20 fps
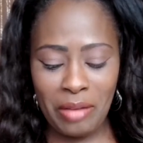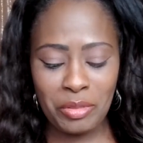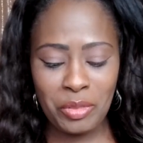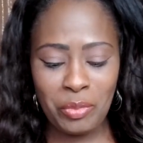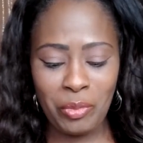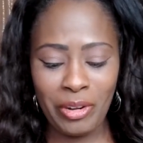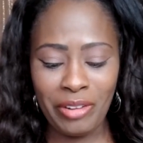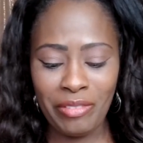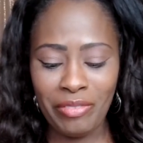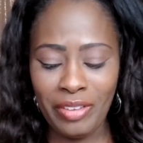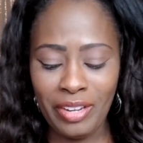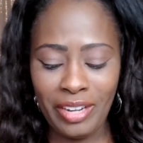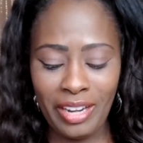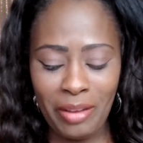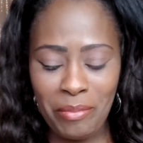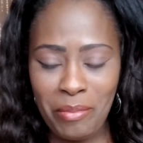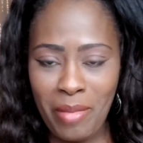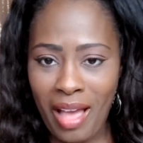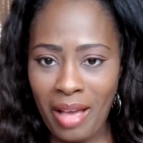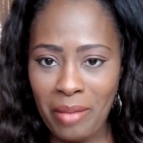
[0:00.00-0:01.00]
was pretty
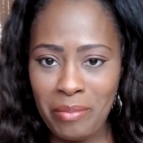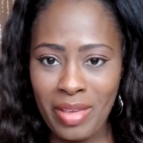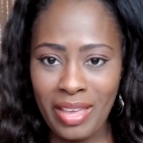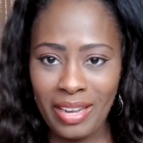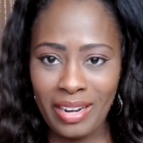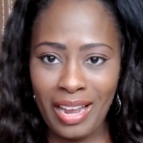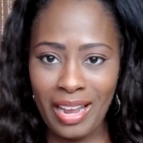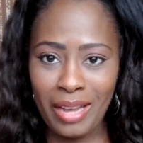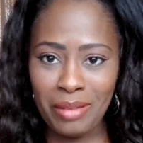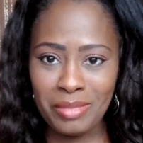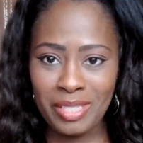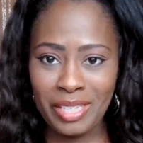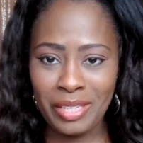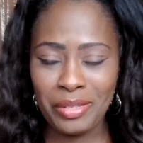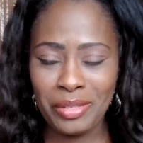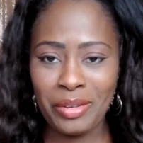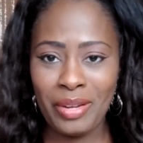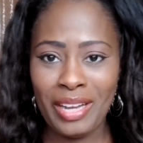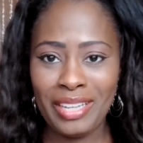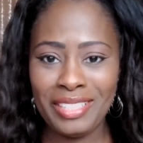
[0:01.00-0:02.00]
funny. I'm
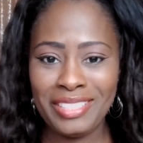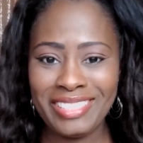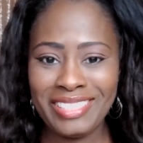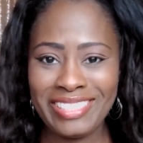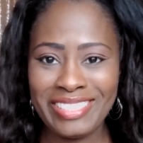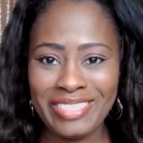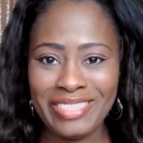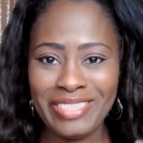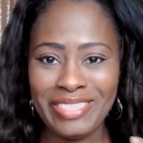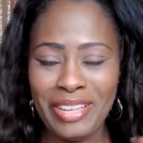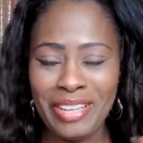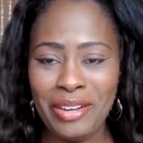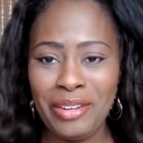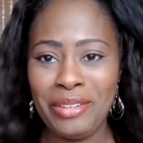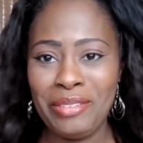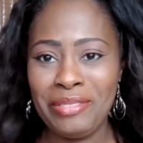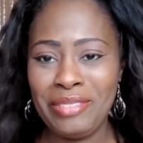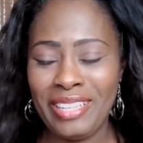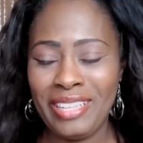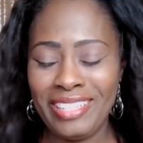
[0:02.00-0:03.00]
telling you, I just
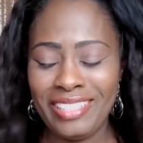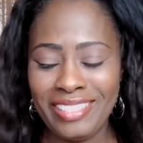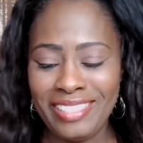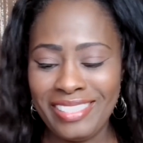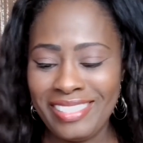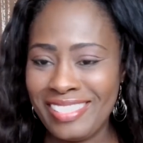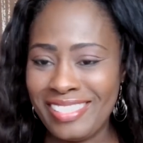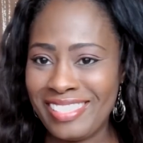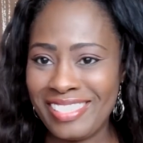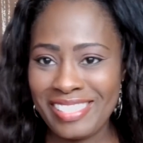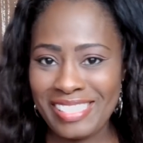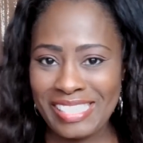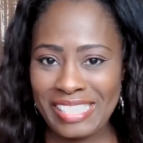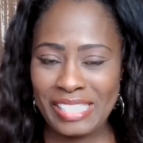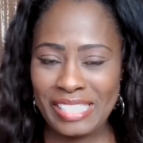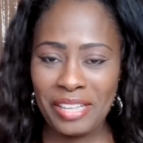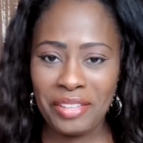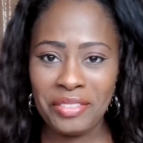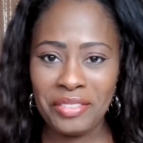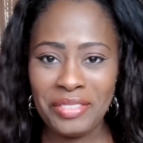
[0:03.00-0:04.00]
love his
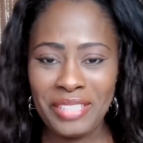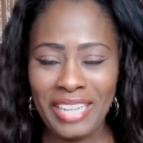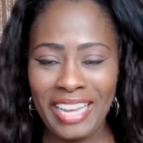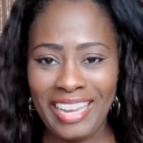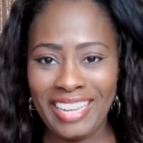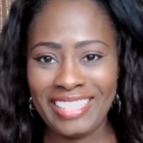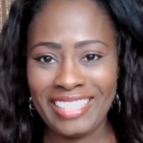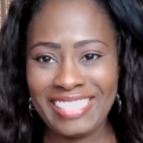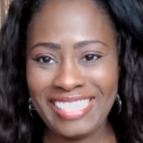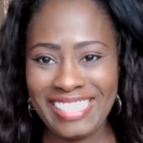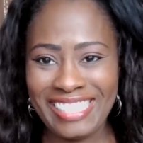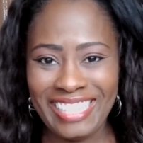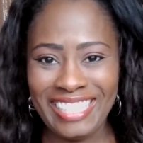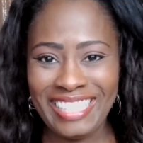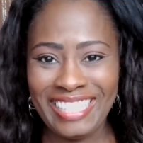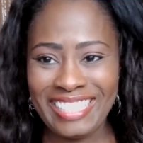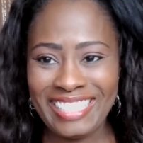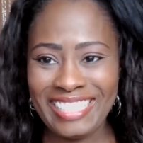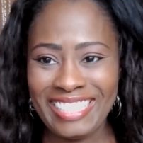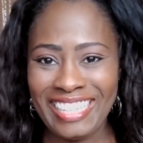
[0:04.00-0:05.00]
southern
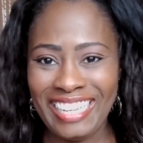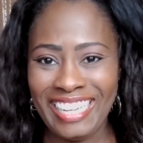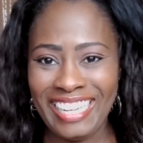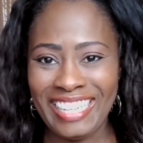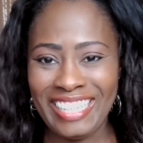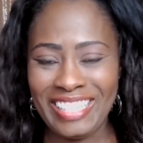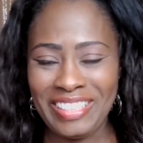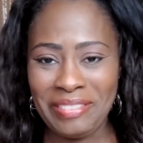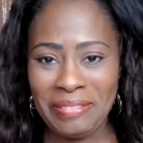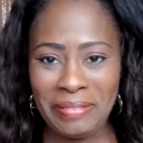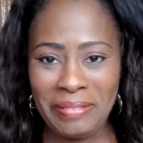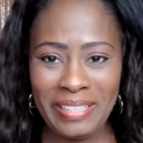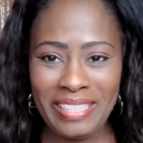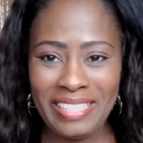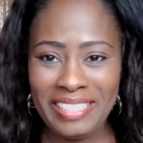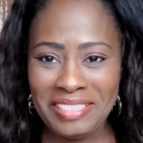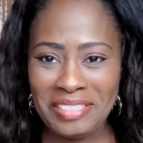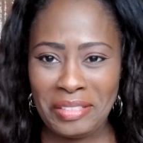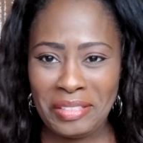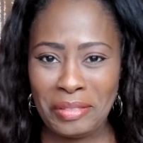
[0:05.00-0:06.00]
accent and the way
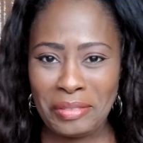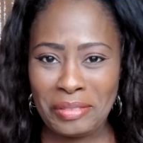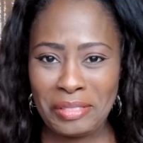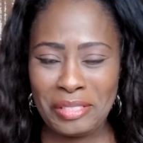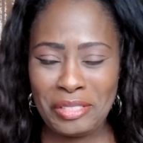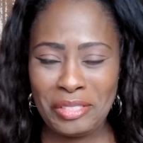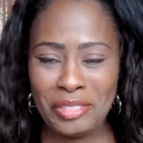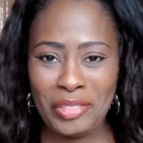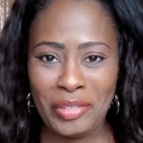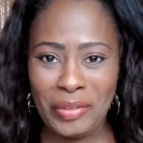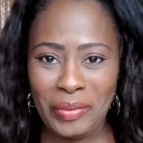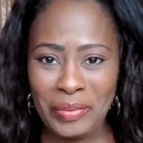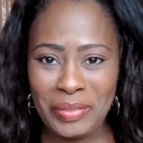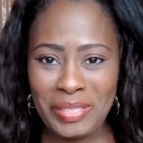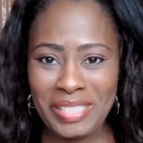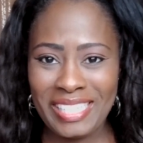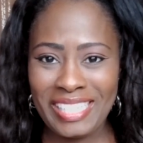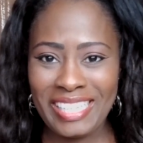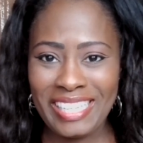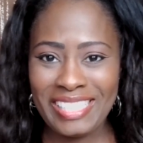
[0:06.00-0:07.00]
he tells his
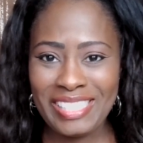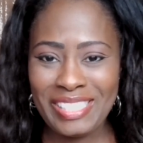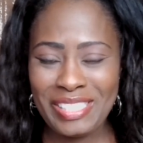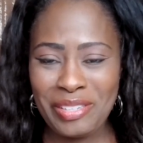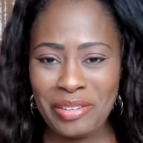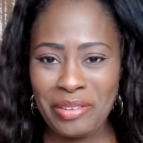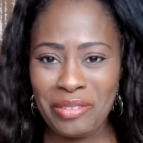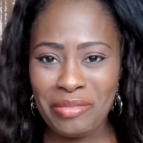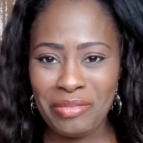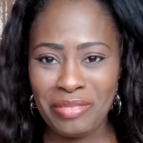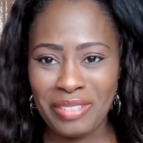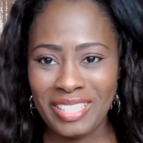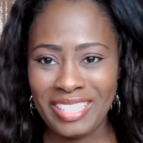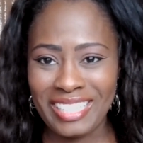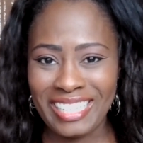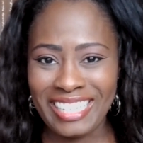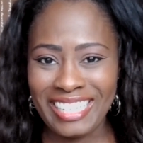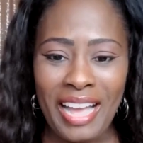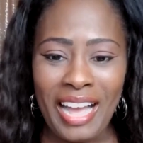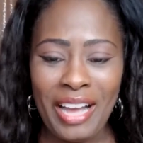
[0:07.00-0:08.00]
jokes. He's too
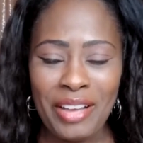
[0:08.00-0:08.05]
funny.